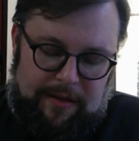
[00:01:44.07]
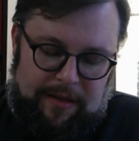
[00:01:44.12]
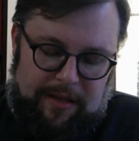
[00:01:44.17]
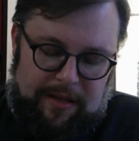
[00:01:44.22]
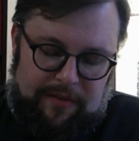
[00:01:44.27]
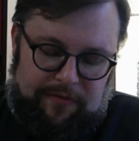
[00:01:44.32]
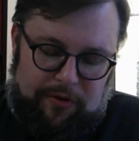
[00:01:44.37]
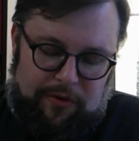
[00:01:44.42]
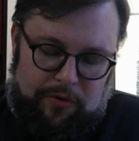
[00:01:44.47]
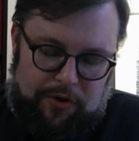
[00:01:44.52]

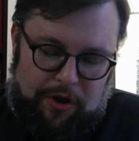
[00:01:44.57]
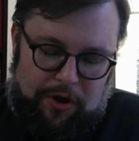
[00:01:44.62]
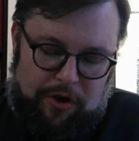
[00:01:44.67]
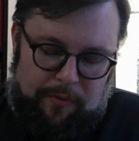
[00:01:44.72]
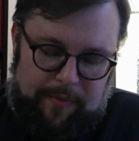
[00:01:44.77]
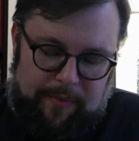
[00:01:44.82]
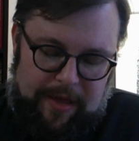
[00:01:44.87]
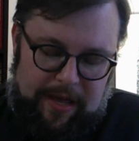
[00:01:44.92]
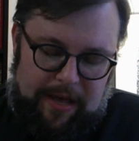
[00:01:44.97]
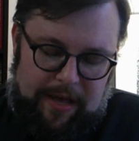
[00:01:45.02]
If you know
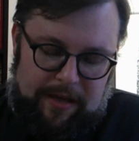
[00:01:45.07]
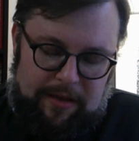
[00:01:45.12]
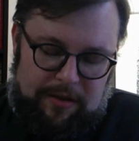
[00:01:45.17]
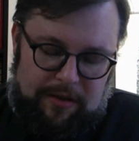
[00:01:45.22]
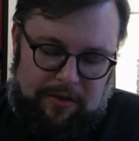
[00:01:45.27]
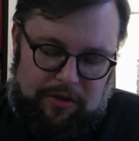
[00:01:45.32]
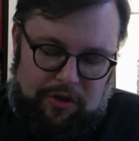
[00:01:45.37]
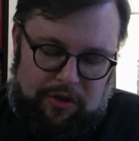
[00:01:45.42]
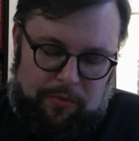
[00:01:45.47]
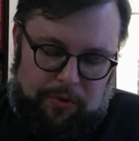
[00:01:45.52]
me,
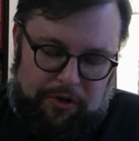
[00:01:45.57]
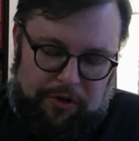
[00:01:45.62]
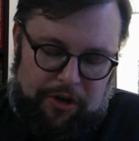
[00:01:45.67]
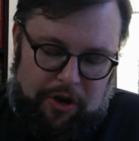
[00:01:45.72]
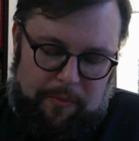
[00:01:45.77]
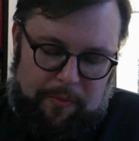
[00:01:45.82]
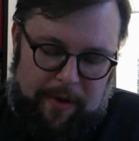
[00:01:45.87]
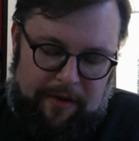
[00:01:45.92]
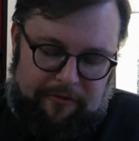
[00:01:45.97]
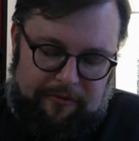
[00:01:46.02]
you will know
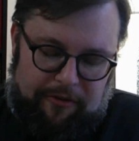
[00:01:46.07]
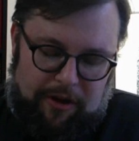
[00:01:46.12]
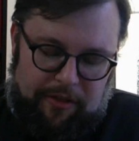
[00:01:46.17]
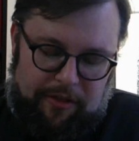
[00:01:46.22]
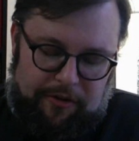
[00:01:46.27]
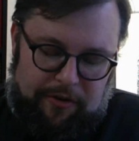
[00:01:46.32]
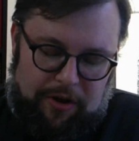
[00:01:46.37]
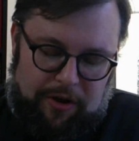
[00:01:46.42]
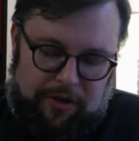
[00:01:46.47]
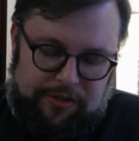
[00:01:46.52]
my
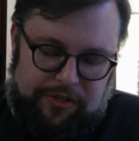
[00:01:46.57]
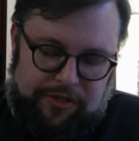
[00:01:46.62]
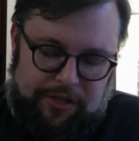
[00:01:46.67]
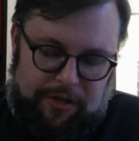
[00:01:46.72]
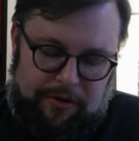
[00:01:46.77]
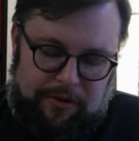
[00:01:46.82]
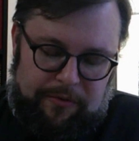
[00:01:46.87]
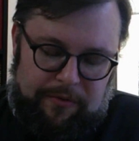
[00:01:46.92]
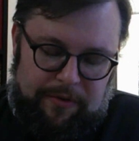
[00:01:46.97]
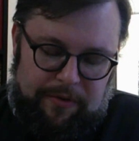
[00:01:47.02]
Father
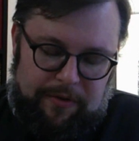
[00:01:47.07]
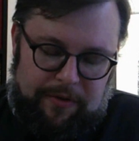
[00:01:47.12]
also.